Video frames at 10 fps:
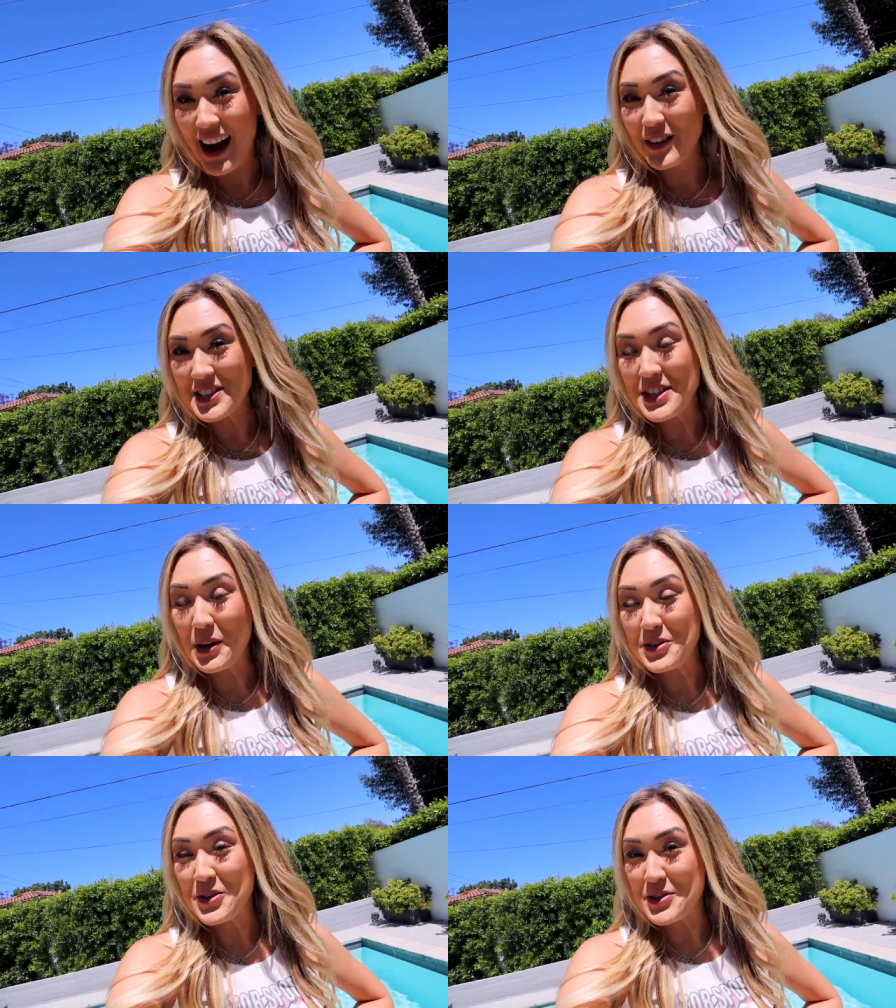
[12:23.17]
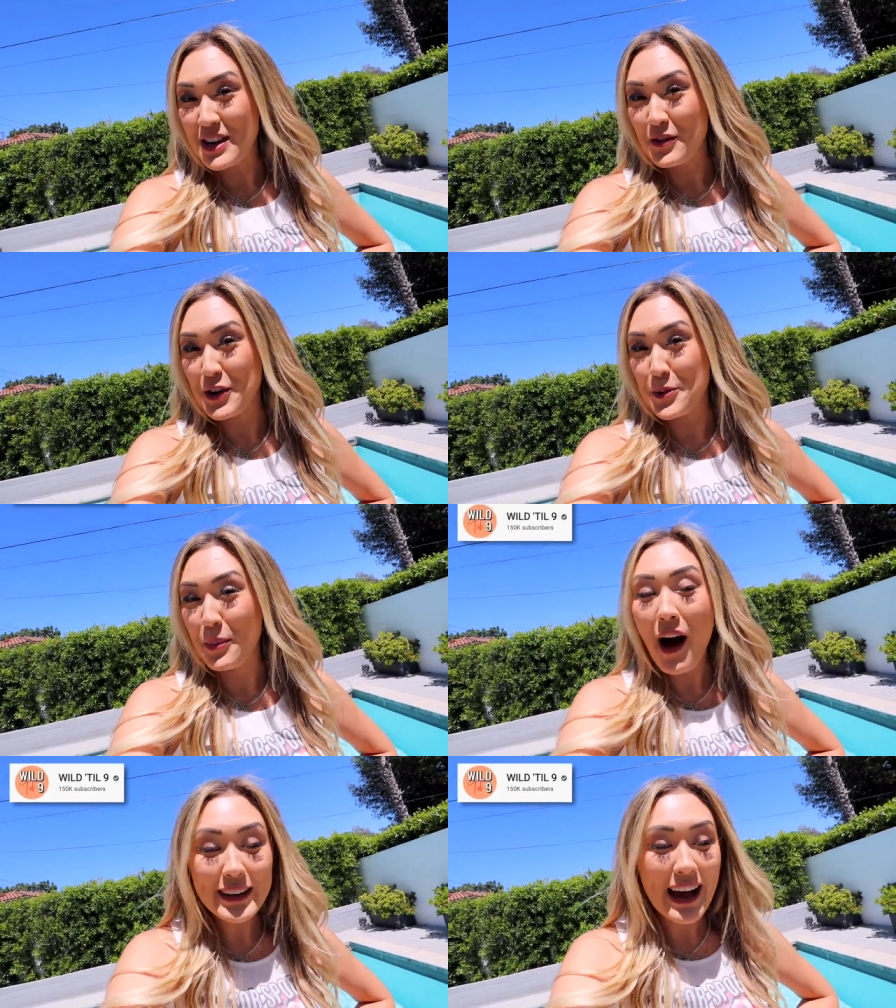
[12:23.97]
I will see you on Tuesday for a new
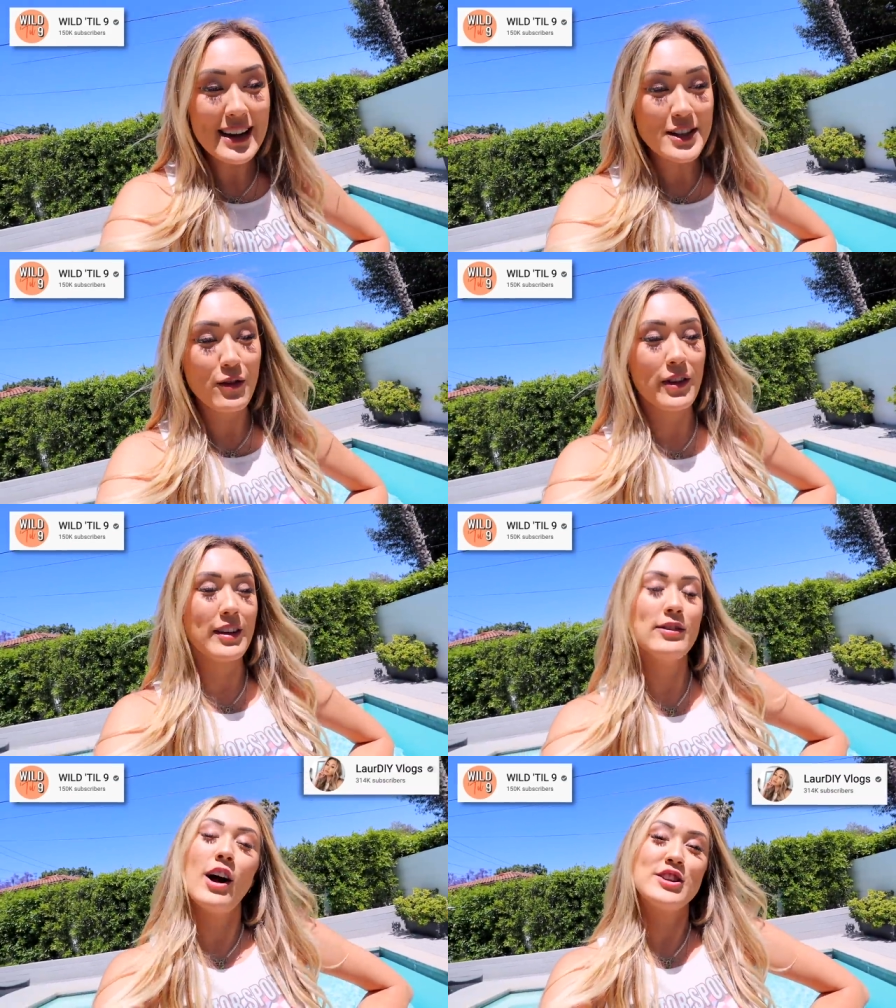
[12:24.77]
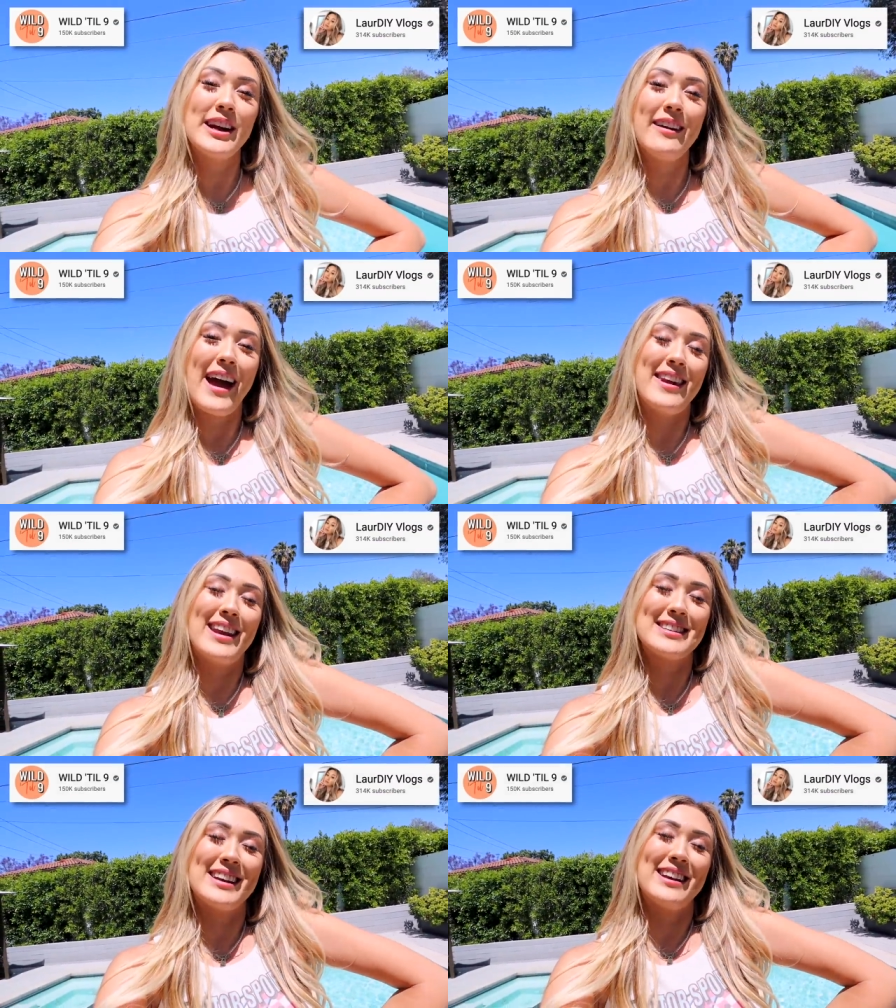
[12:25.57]
podcast over on the vlog channel and
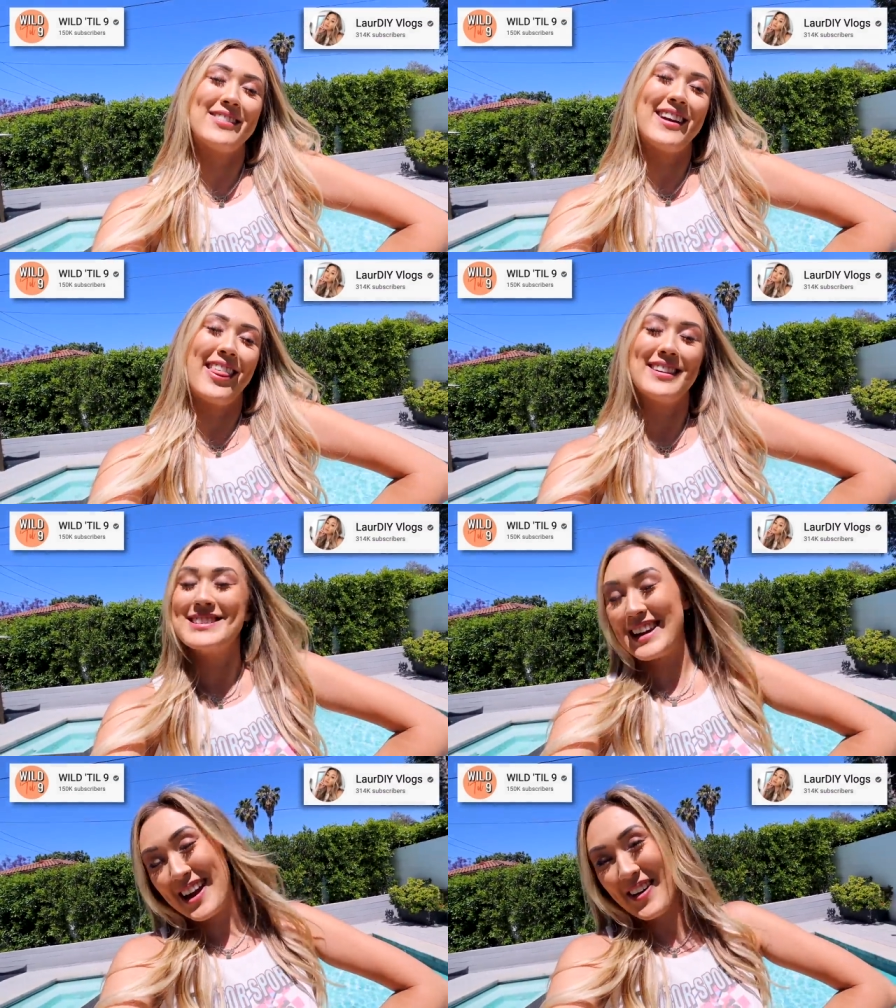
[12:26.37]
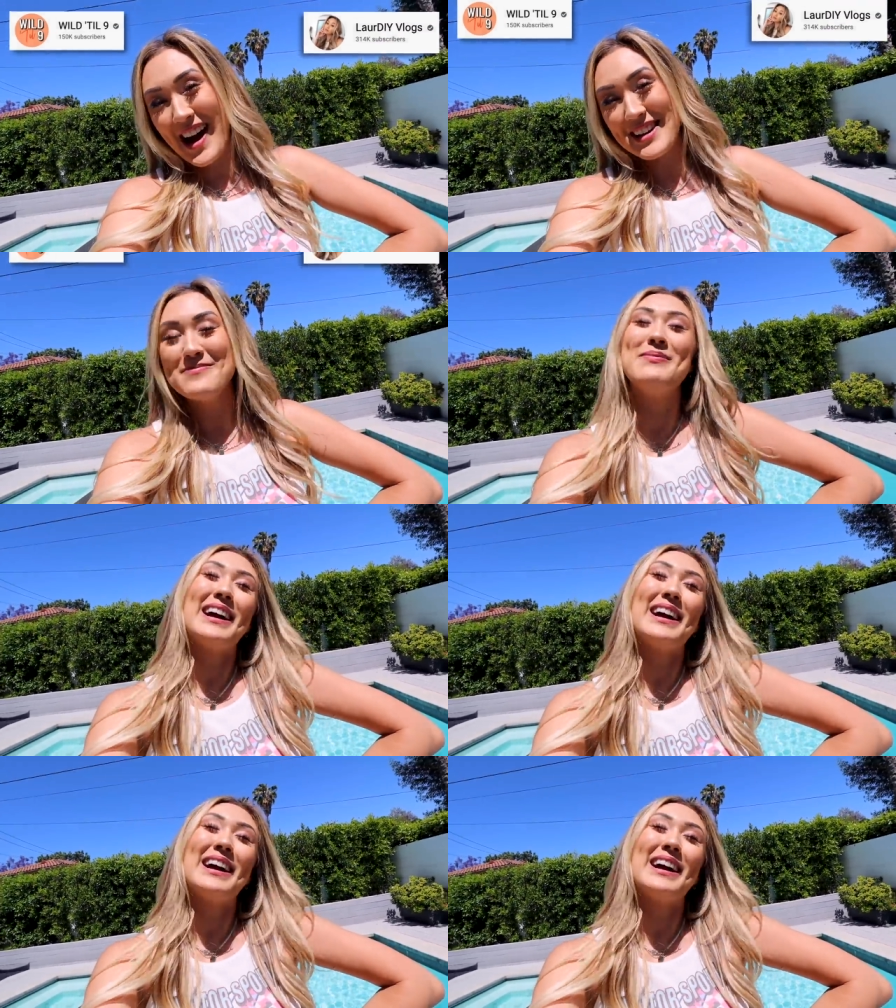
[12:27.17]
next Sunday for another DIY.